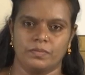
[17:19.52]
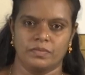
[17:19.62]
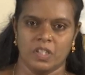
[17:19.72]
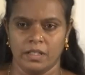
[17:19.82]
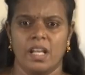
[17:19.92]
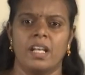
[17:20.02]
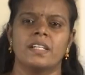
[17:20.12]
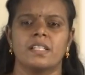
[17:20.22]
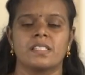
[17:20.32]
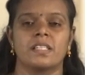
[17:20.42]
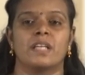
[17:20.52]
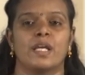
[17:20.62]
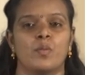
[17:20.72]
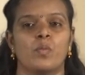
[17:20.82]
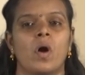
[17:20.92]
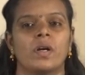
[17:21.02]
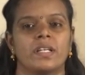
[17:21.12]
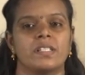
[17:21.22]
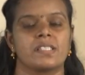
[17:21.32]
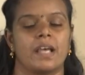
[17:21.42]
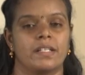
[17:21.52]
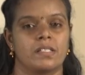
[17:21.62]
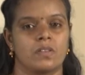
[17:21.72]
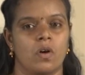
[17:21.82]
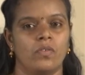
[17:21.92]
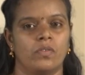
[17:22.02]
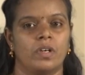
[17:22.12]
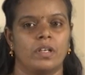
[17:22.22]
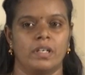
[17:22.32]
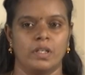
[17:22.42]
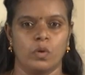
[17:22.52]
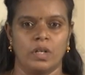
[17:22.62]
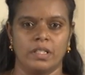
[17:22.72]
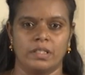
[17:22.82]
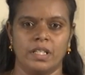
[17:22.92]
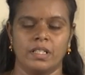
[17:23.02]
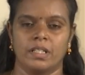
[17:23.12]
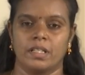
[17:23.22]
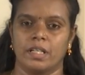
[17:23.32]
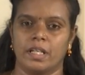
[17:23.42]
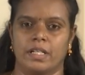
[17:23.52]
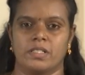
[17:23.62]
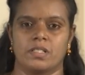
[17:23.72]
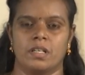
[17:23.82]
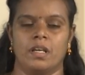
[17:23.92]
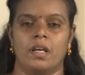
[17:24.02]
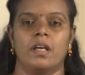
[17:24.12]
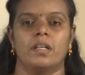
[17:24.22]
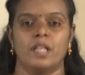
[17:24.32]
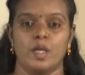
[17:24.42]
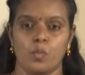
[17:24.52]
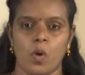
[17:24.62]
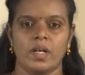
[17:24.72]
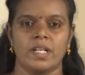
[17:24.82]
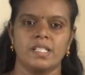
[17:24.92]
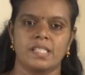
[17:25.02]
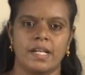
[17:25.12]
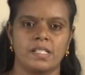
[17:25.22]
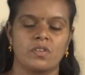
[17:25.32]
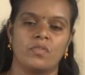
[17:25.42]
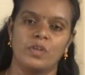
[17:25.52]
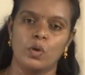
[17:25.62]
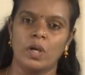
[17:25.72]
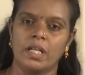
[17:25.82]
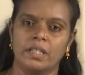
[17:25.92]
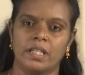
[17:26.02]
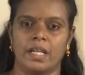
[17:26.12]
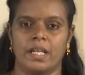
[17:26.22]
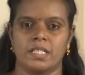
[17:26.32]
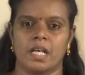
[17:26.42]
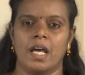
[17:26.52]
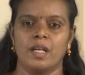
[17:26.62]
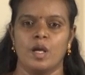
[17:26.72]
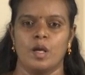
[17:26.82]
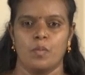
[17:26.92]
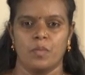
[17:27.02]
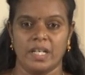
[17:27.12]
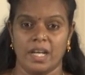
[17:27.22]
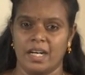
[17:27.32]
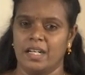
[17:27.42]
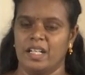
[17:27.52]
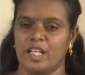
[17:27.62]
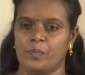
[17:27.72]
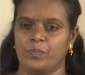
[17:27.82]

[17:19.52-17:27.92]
Now let us see the important sites of Neolithic age. The important sites of Neolithic age are Banahalli,